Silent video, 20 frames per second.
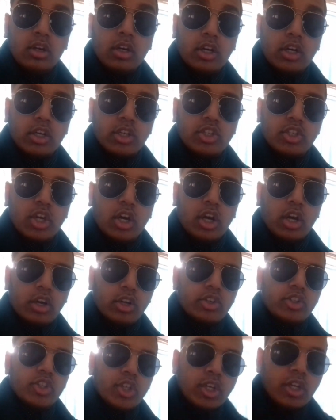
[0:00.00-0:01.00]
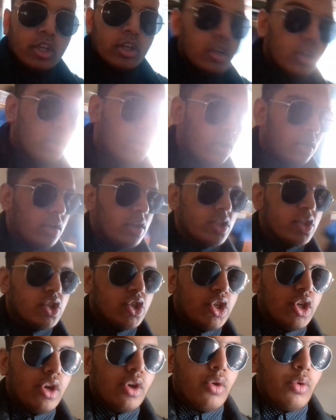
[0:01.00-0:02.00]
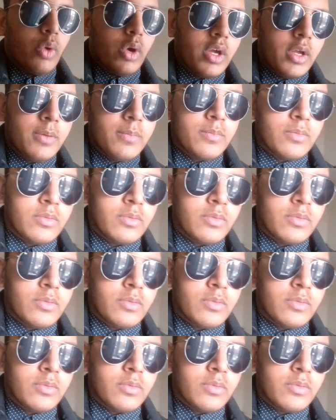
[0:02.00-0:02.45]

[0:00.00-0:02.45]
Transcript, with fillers: Oh, Sarge. Oh, it's you.